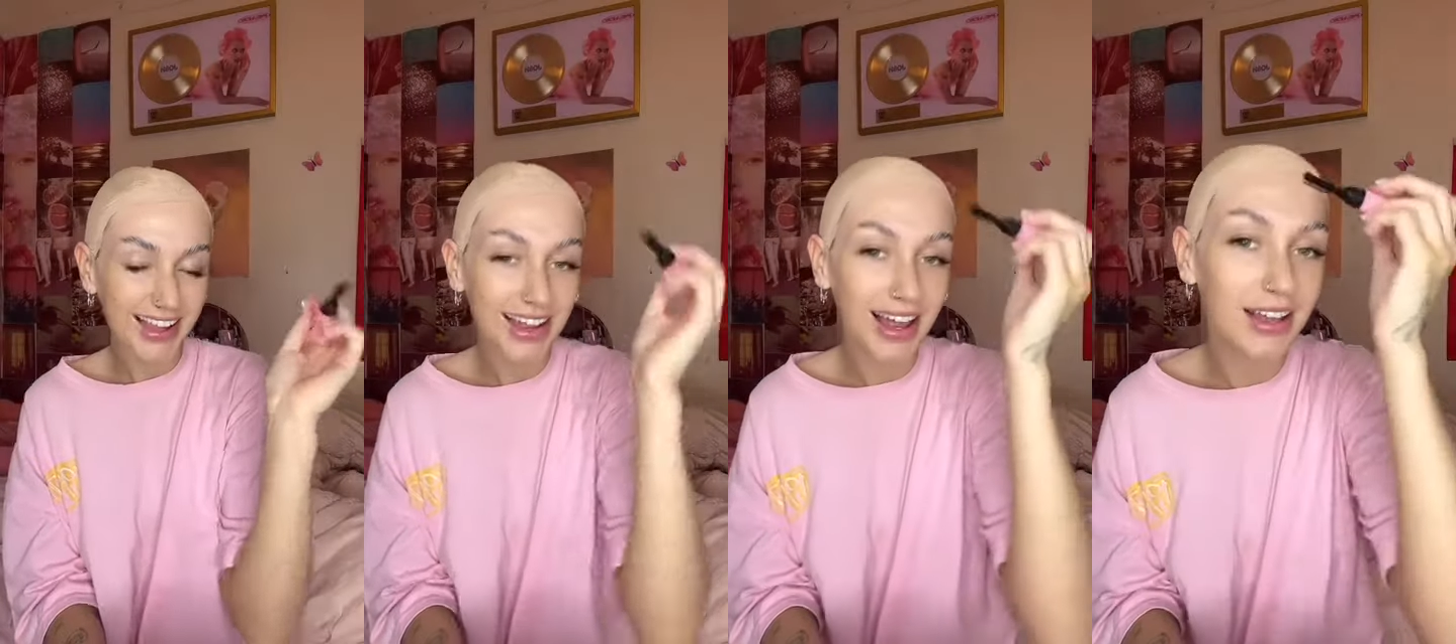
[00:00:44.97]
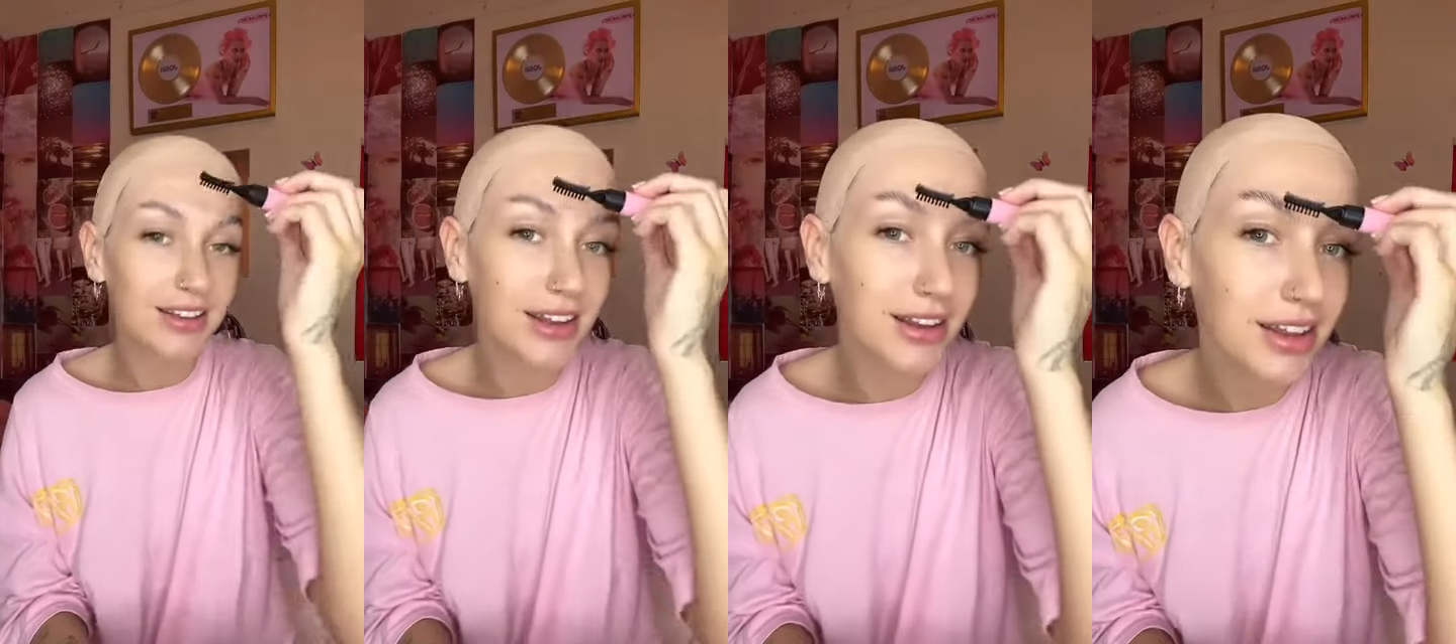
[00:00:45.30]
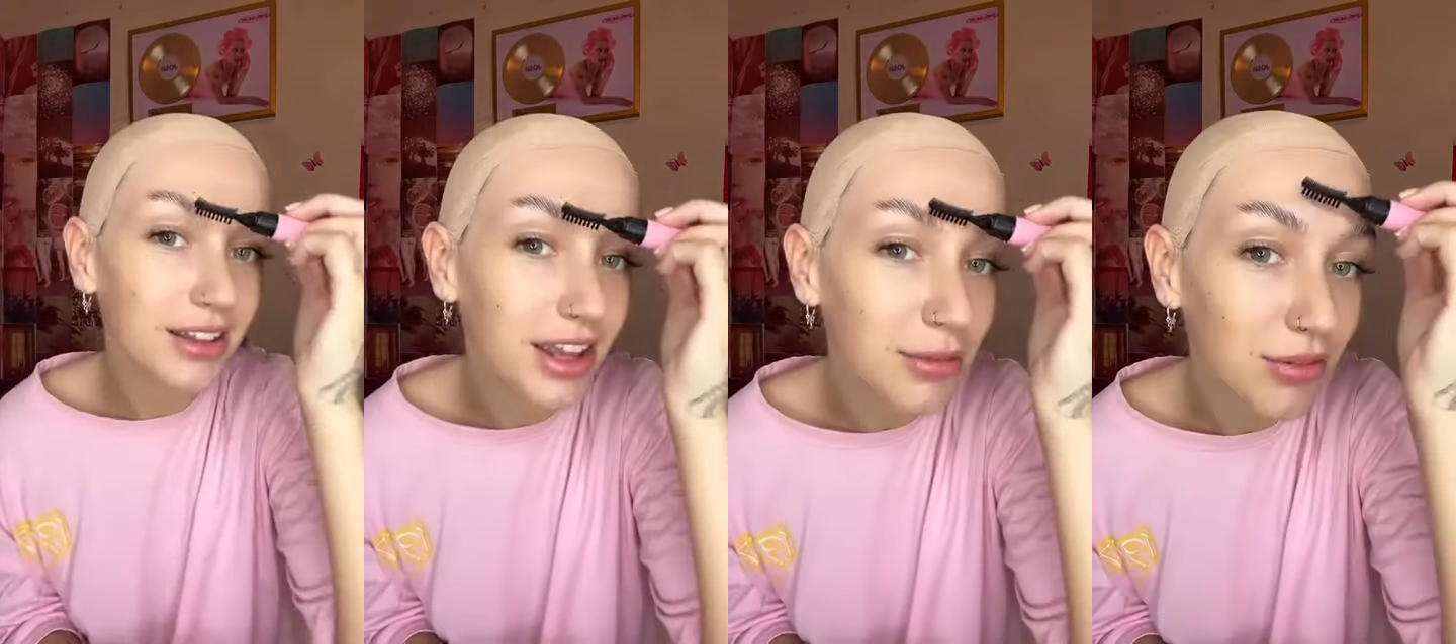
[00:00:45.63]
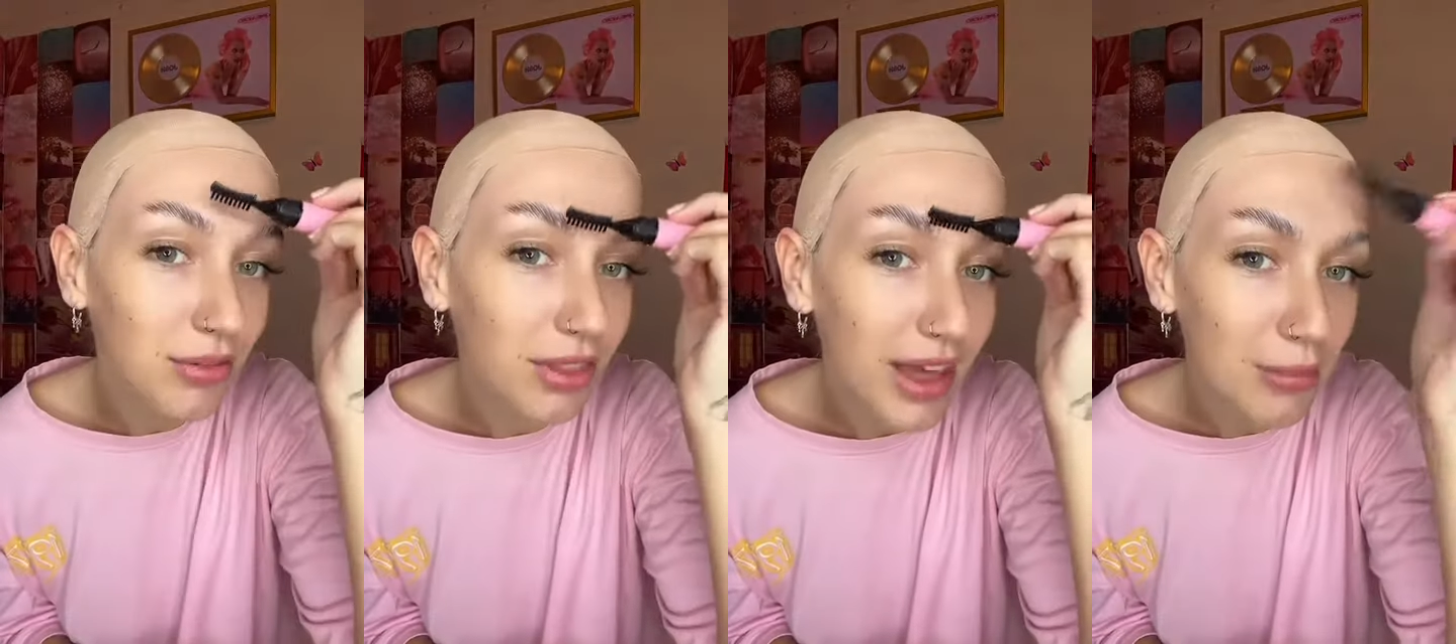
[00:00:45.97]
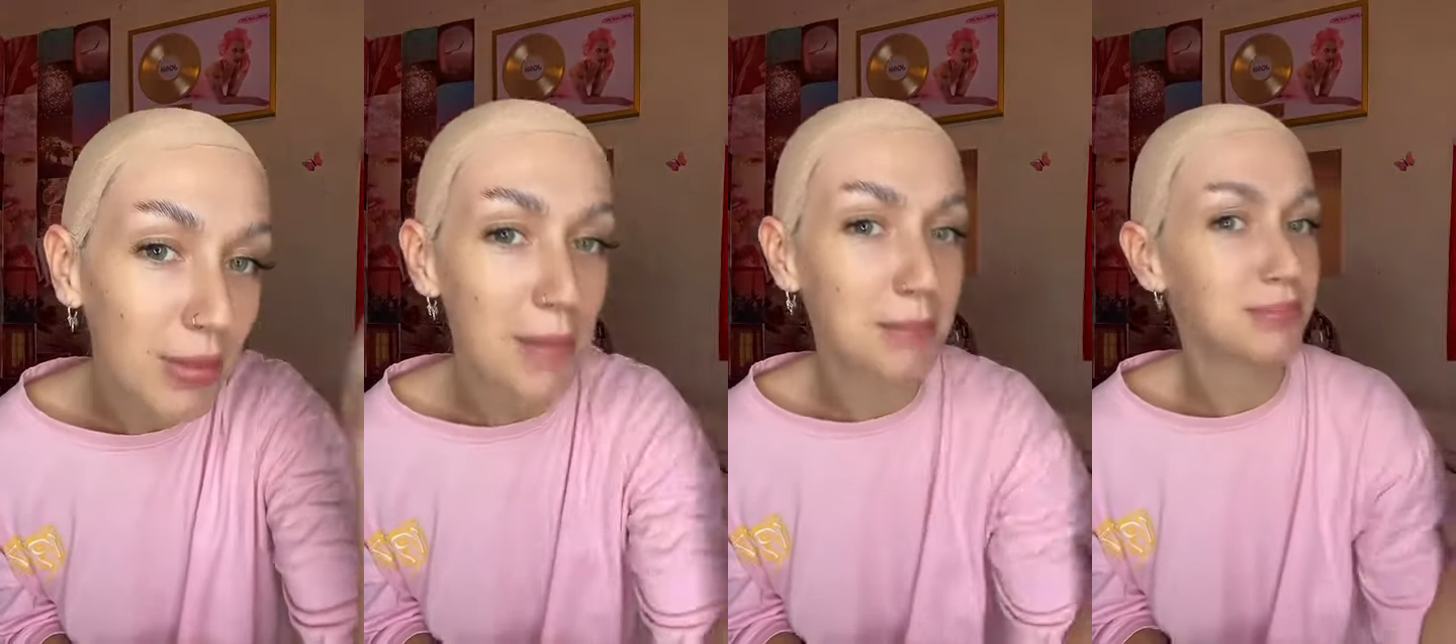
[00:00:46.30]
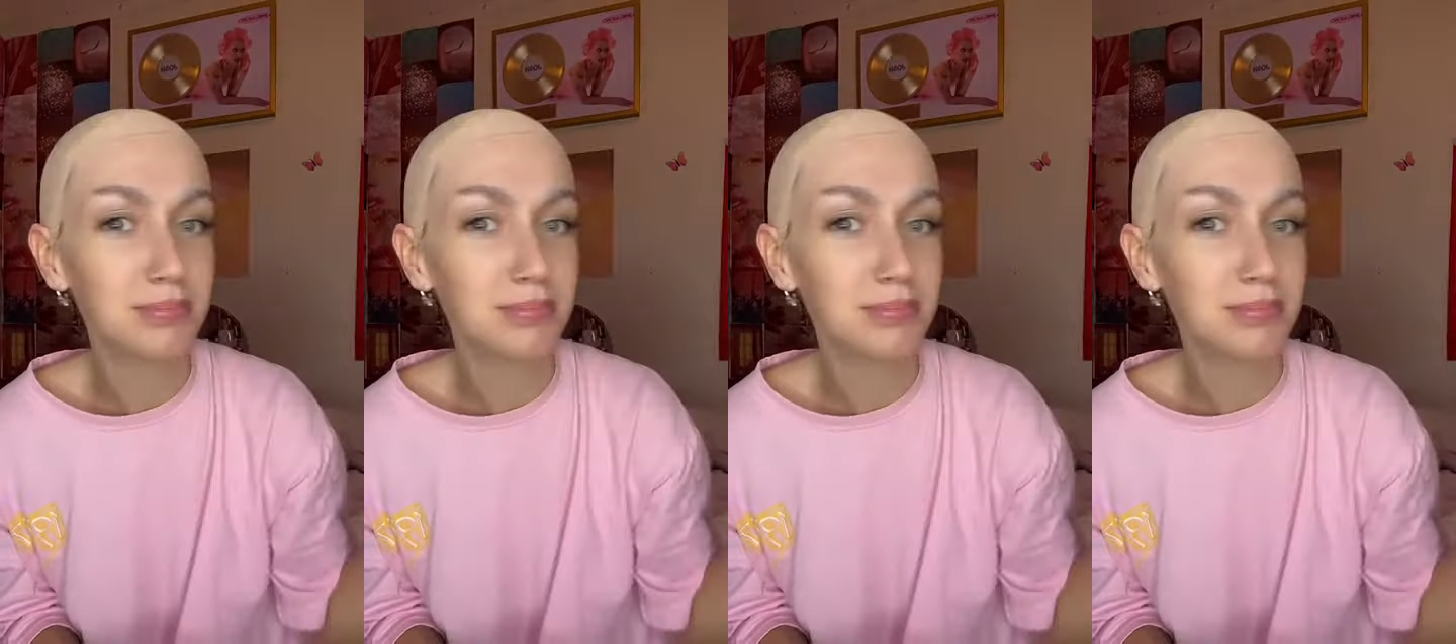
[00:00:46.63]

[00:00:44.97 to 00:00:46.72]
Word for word: And then the year before that my